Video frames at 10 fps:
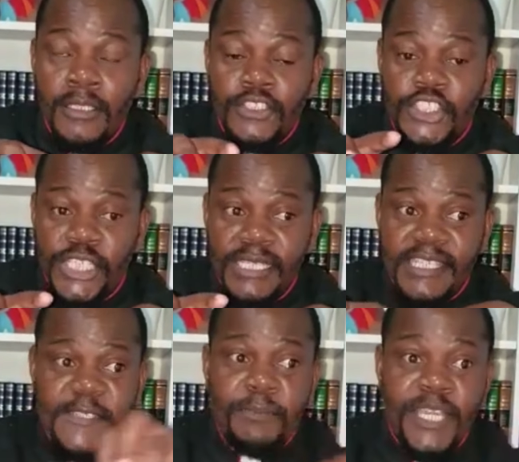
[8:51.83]

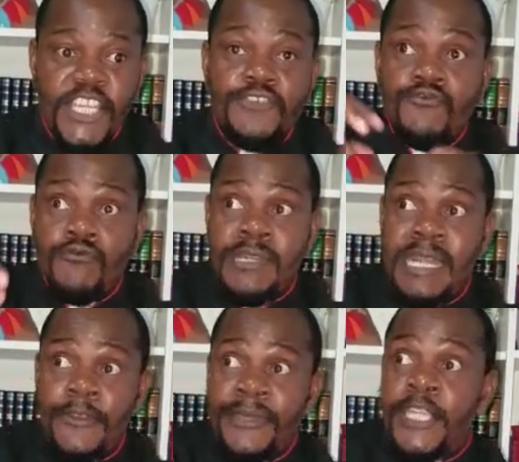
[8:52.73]
Jesus being
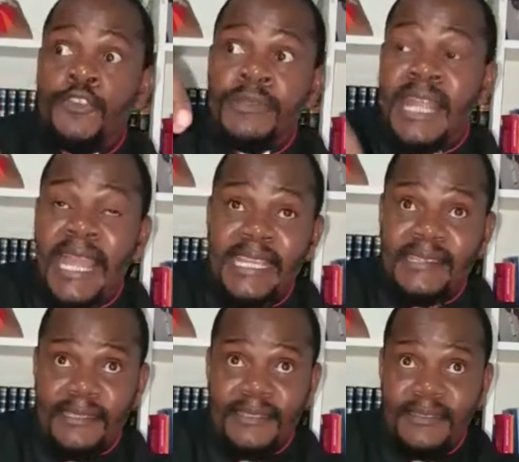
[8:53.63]

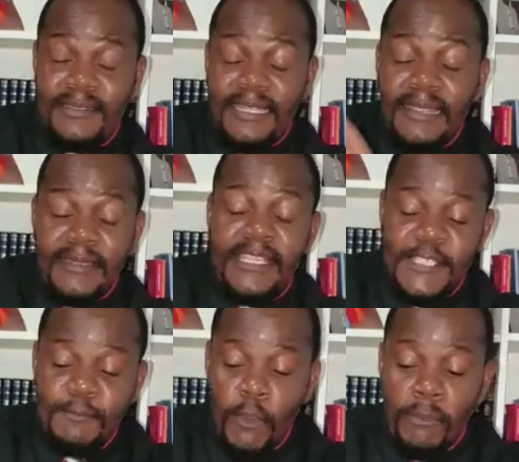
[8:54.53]
reunited in
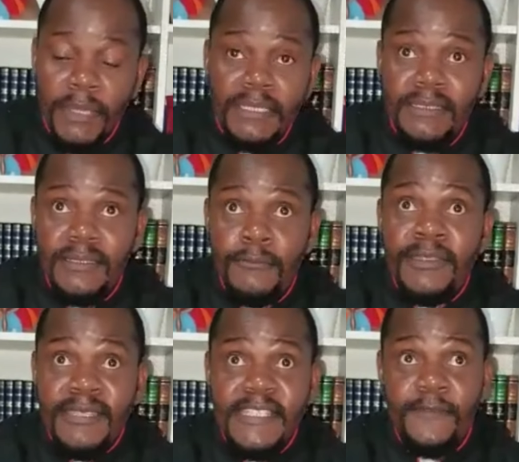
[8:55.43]
this moment with
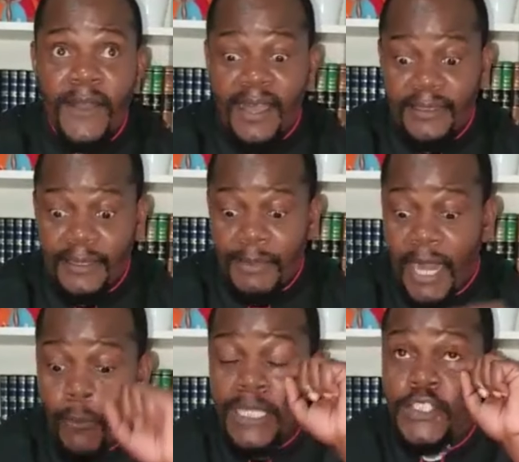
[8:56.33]
his Father. But I
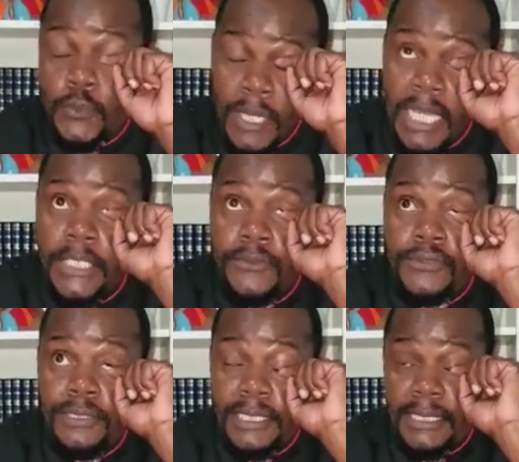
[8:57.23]
want to argue
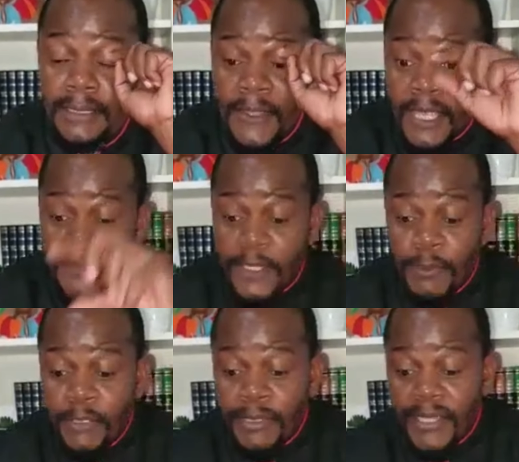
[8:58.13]
today that
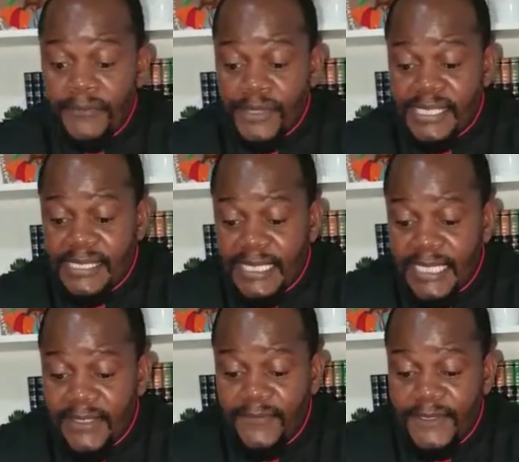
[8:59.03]
when we have
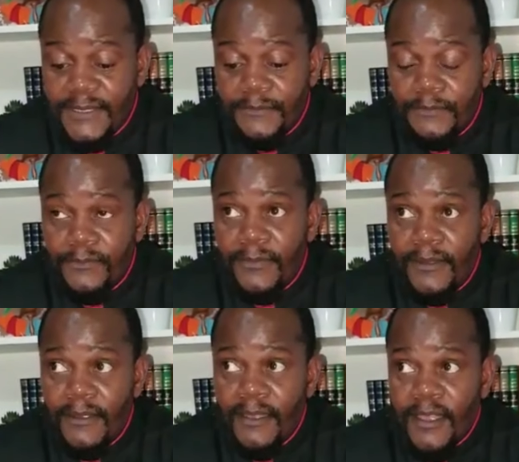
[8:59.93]
received
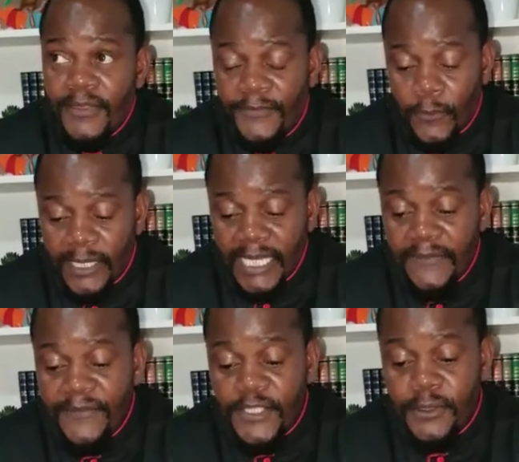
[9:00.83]
the
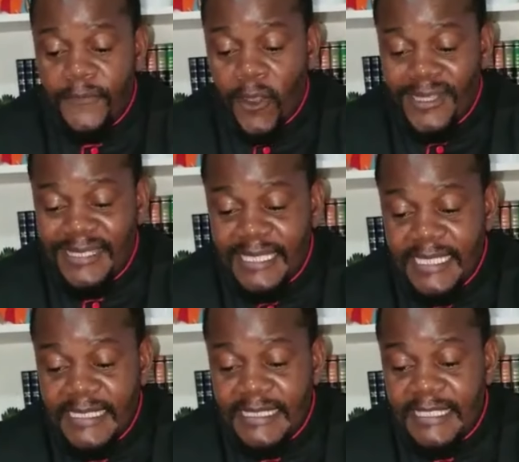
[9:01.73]
forgiveness of our
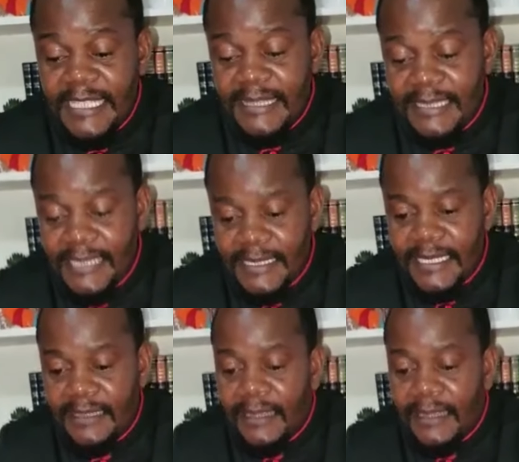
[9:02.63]
sins in the